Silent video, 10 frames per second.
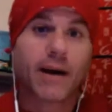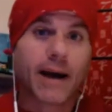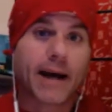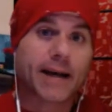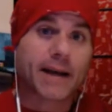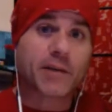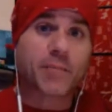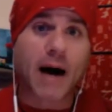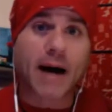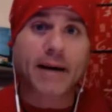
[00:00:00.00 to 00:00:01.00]
And in this
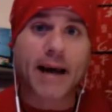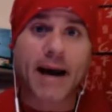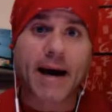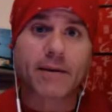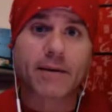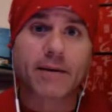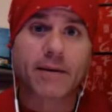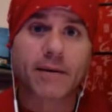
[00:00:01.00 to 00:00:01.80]
podcast,